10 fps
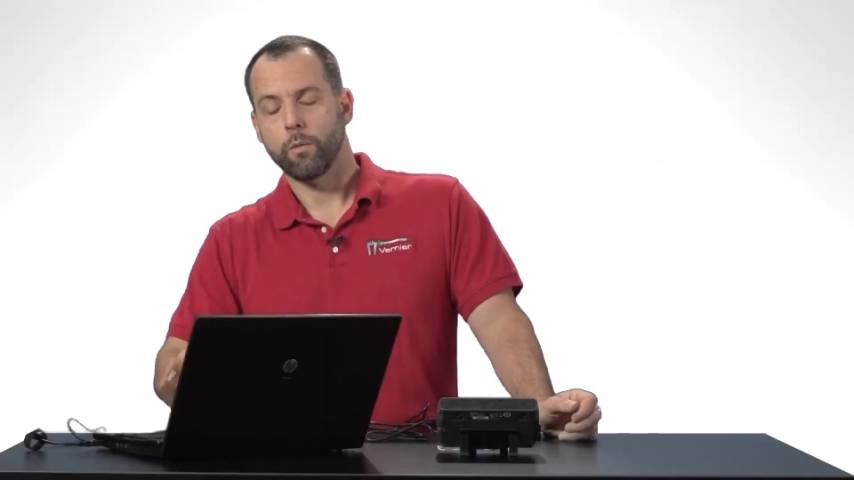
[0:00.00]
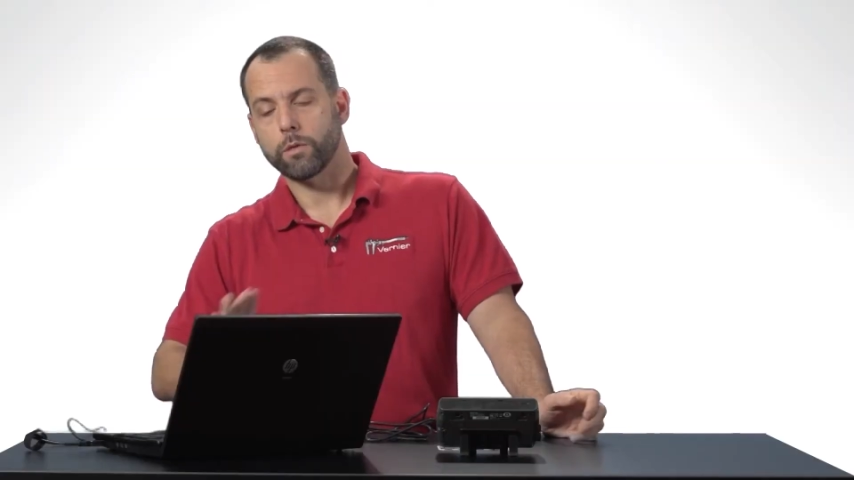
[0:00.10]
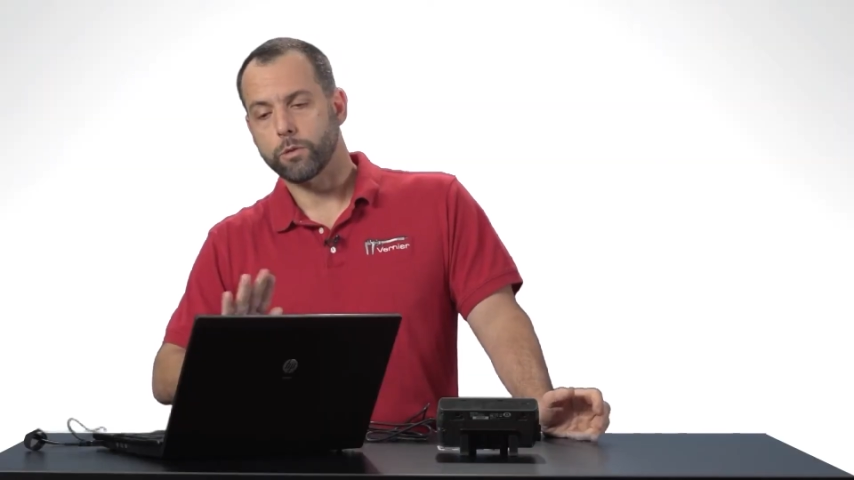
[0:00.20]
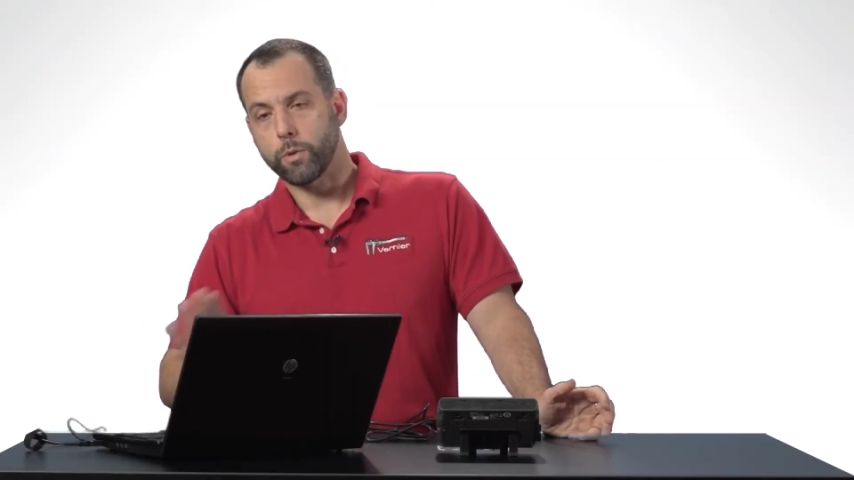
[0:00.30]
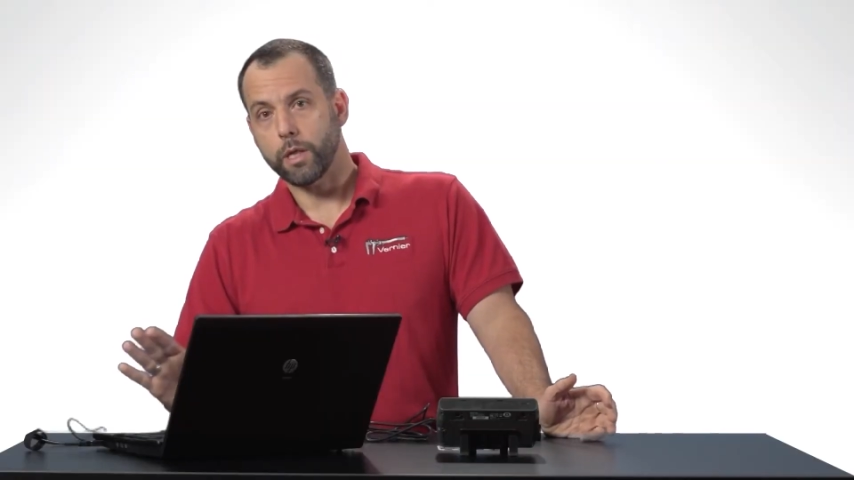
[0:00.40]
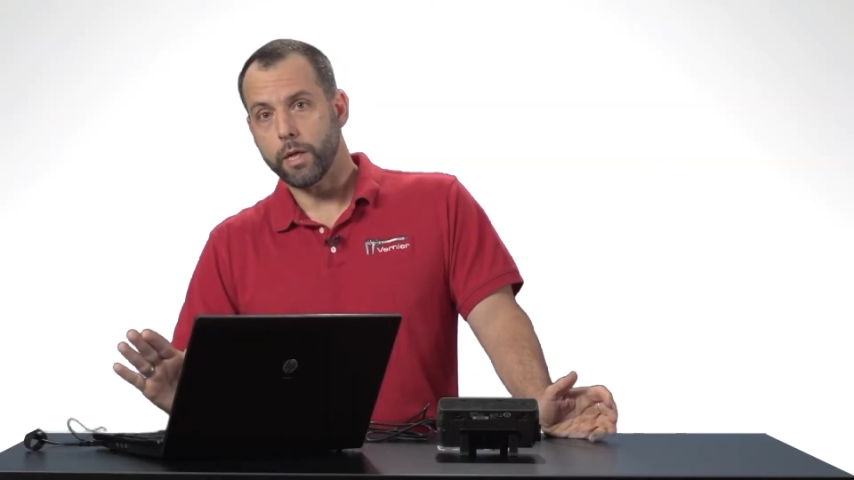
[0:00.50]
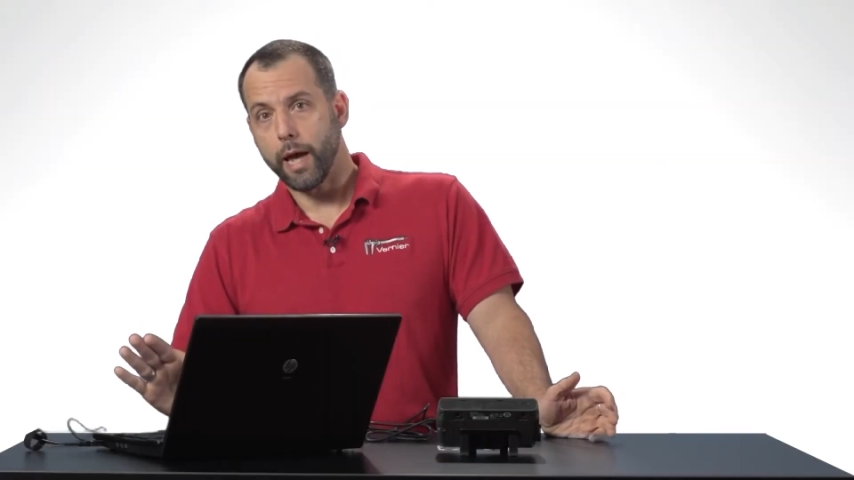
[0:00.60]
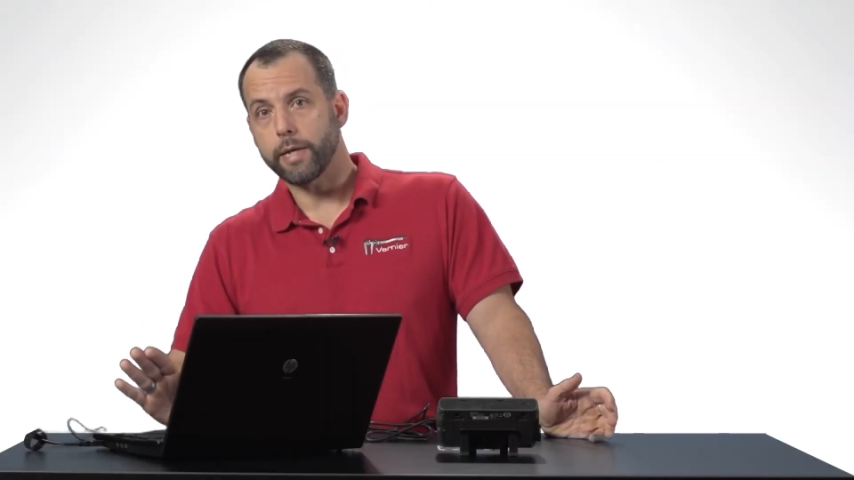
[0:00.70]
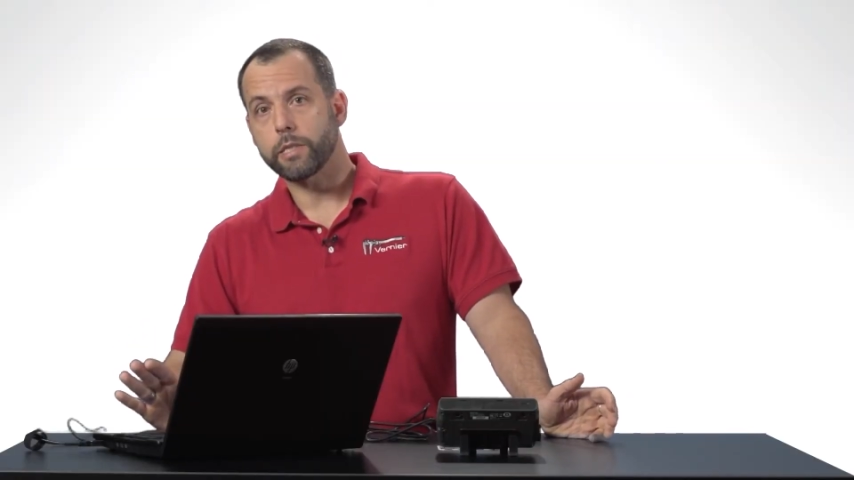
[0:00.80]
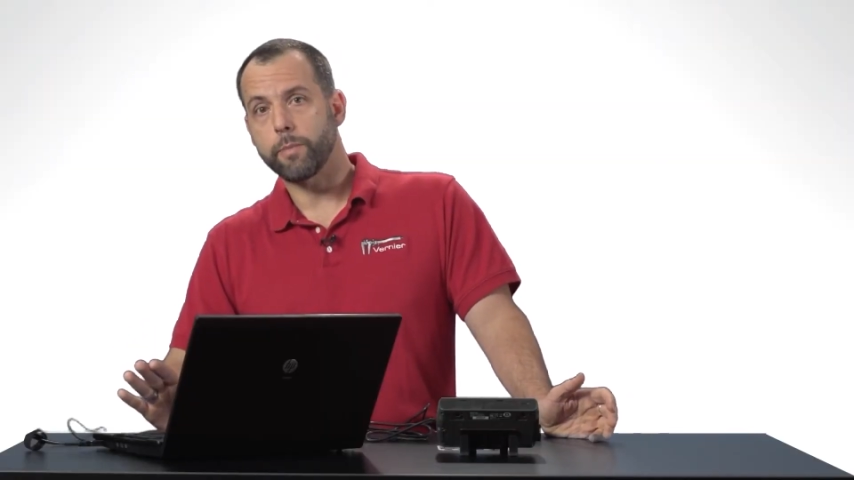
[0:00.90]
What's really
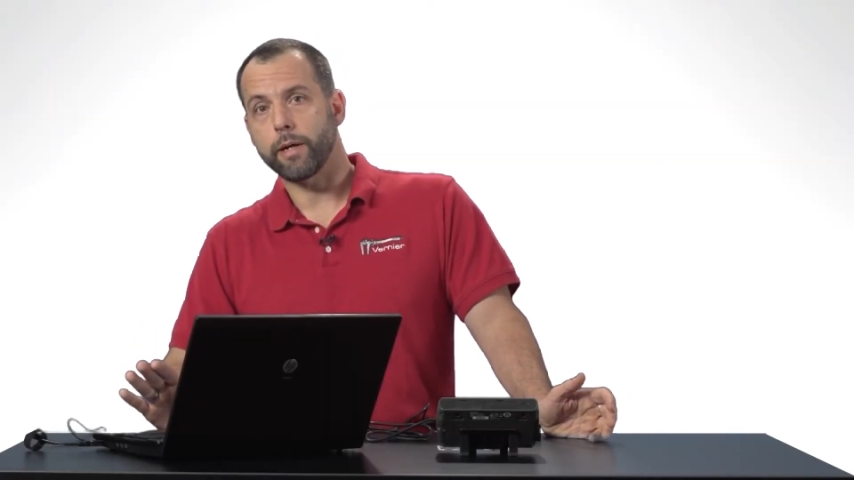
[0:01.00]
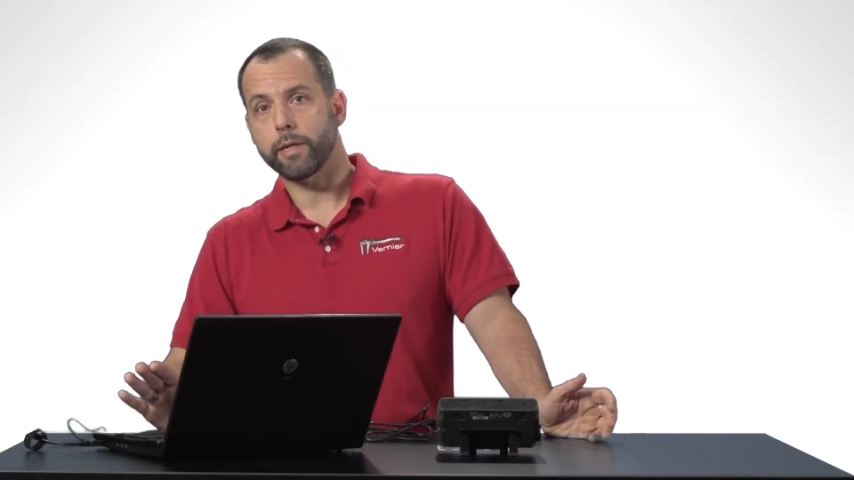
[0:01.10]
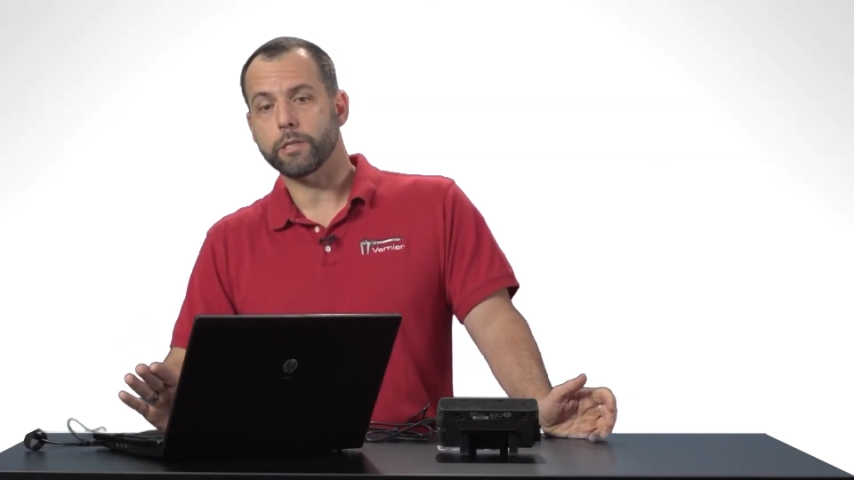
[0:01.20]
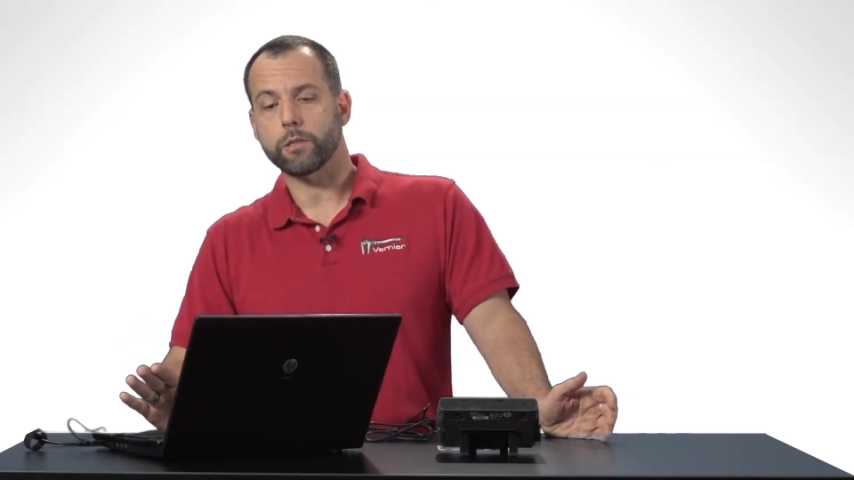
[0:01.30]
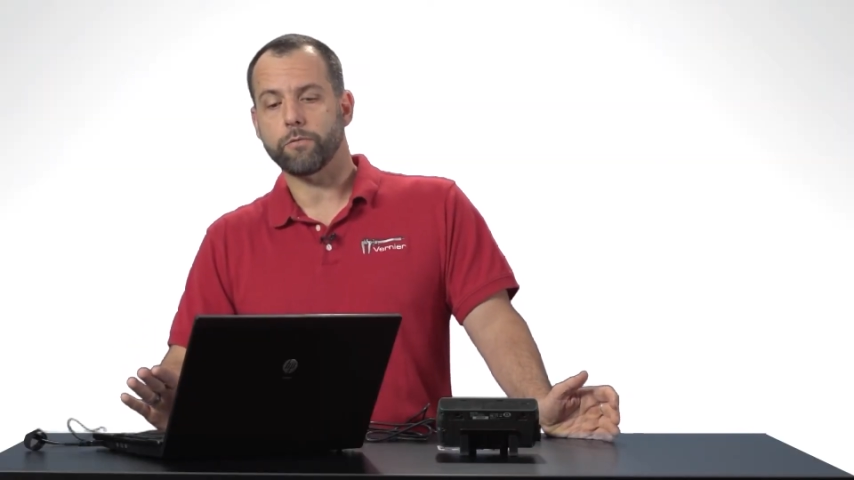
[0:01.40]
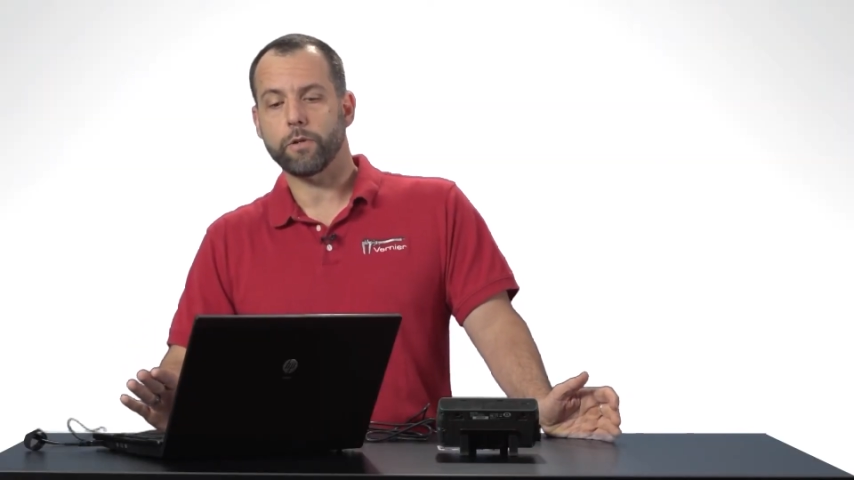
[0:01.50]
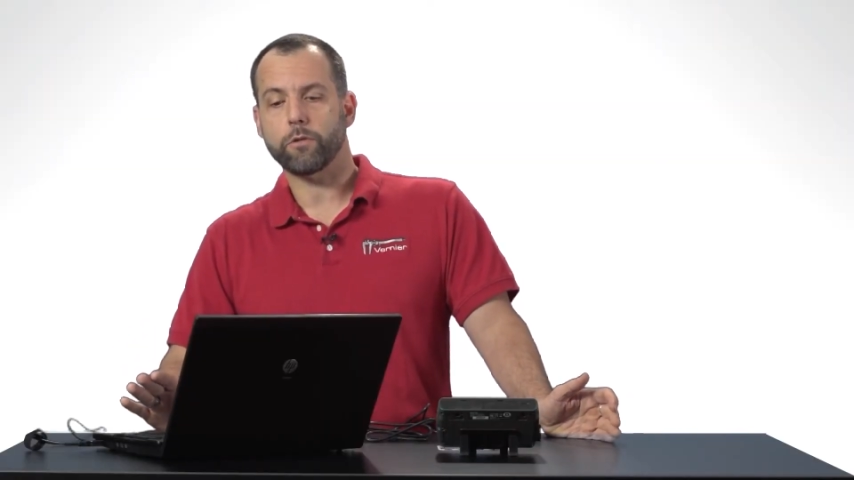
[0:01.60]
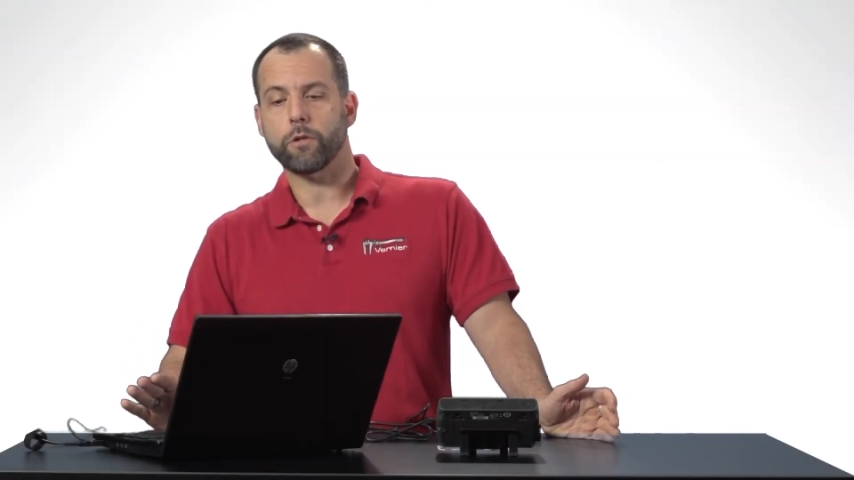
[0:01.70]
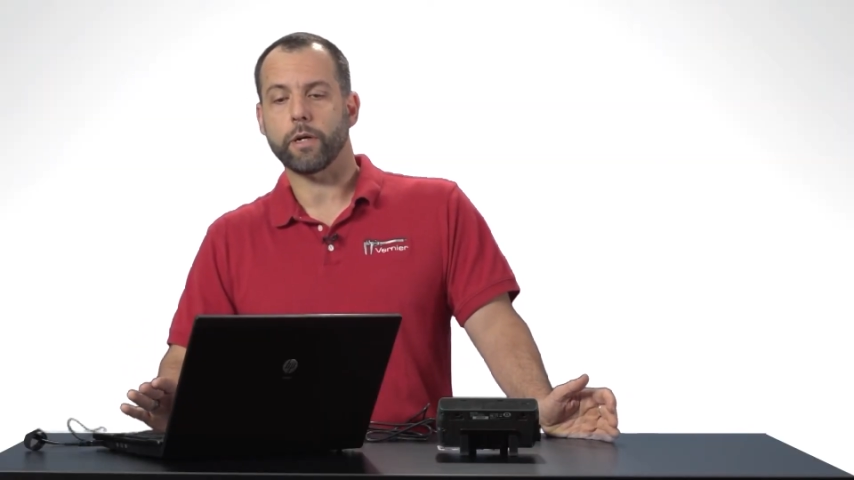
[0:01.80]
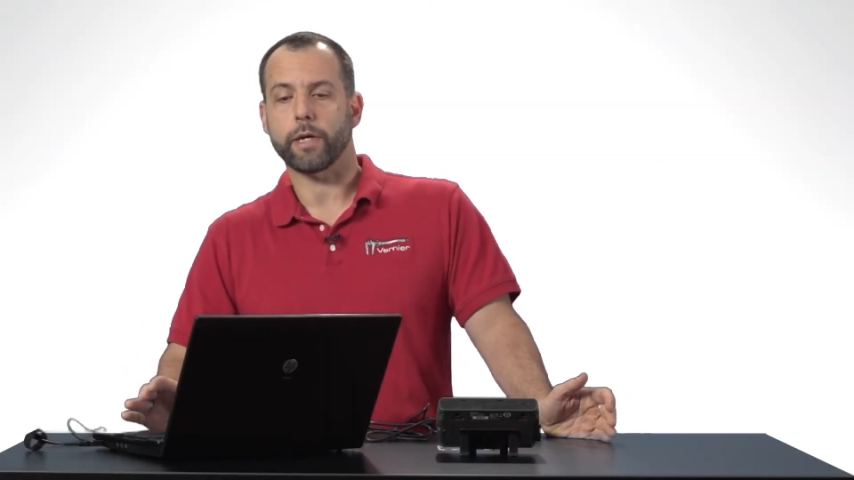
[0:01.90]
nice about digital
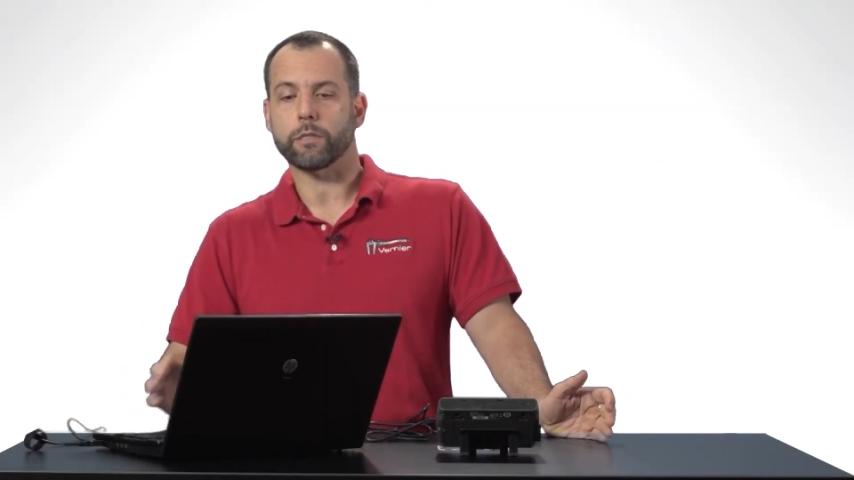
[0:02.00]
filtering